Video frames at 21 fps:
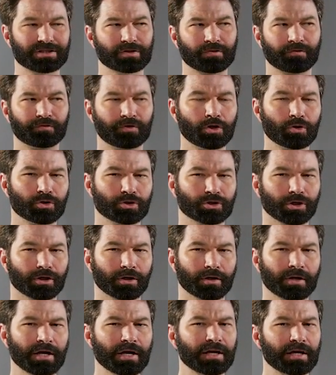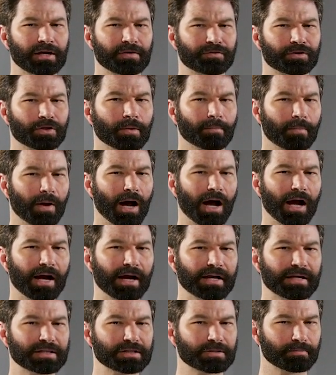the future if their
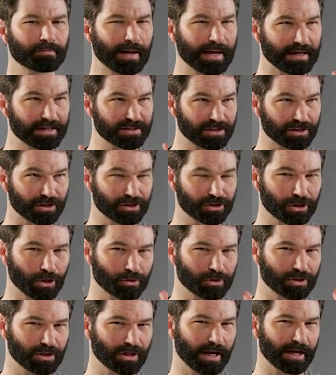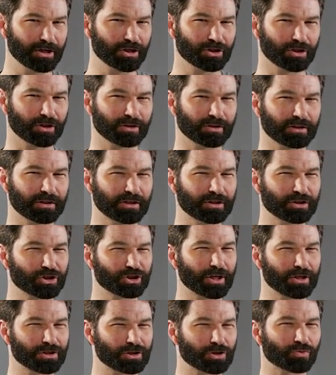mind makes an association in
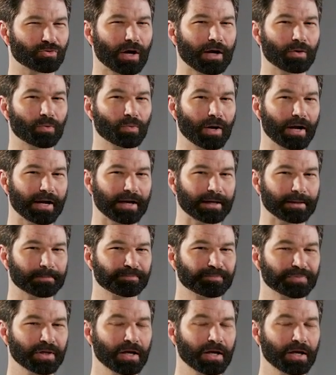just the right way.